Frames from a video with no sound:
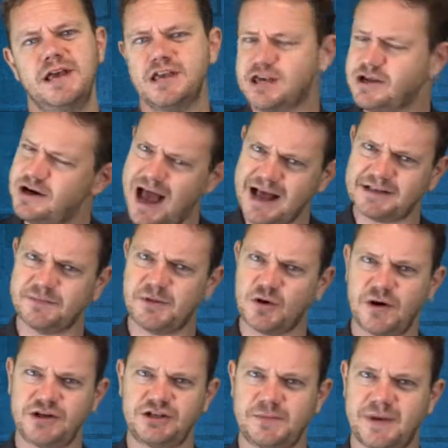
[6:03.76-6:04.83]
You ask them a
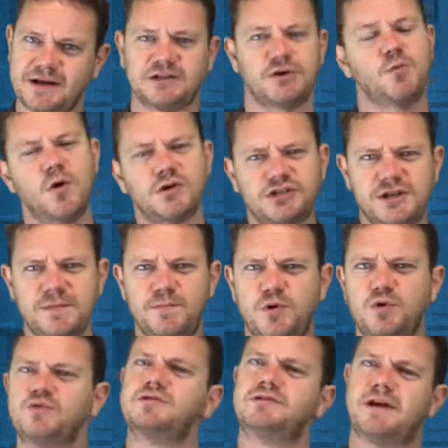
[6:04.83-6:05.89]
question about it. What's
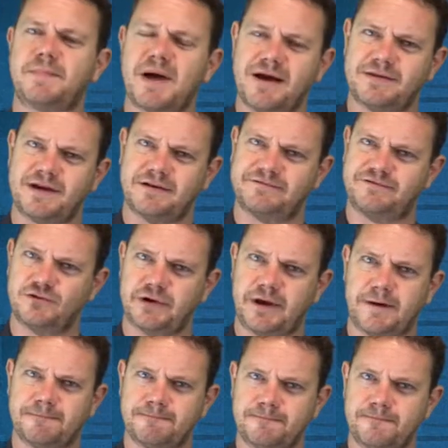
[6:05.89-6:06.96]
important about that for
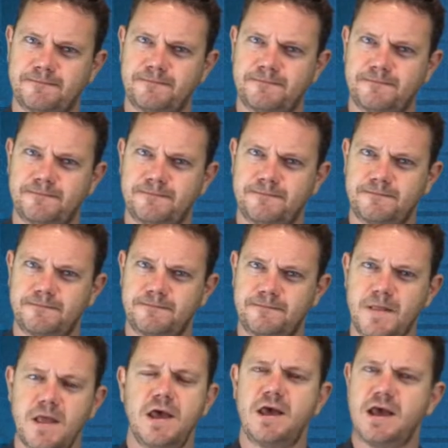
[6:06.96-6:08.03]
you?
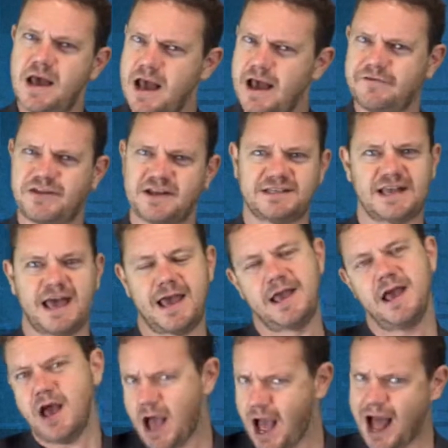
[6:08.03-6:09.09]
If they
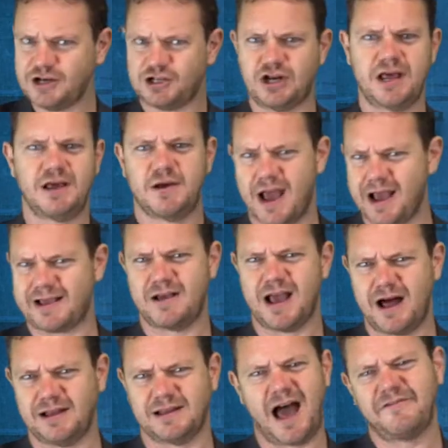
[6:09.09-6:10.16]
say, actually,
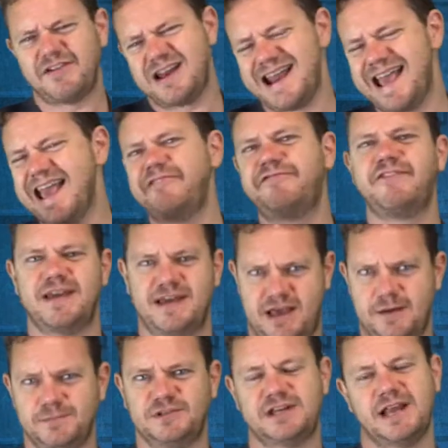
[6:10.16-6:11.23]
I'll have it if it
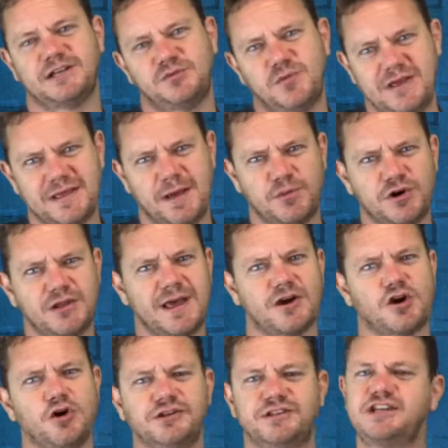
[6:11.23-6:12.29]
comes next week, they're putting
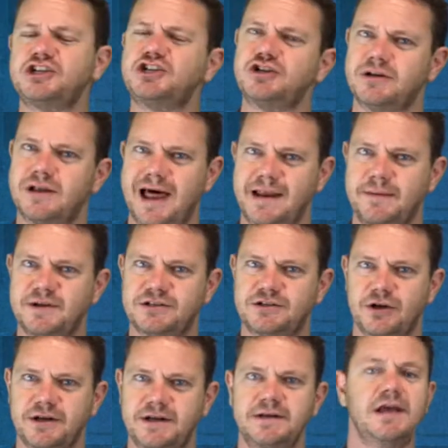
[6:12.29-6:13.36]
that conditional
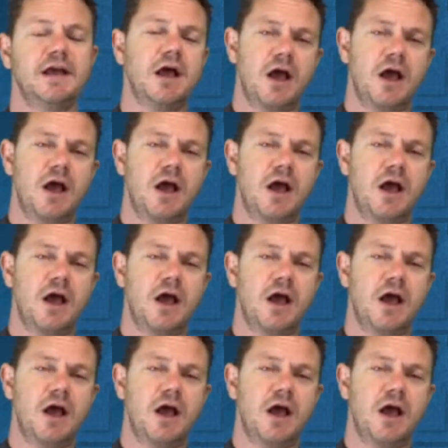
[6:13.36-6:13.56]
element on it.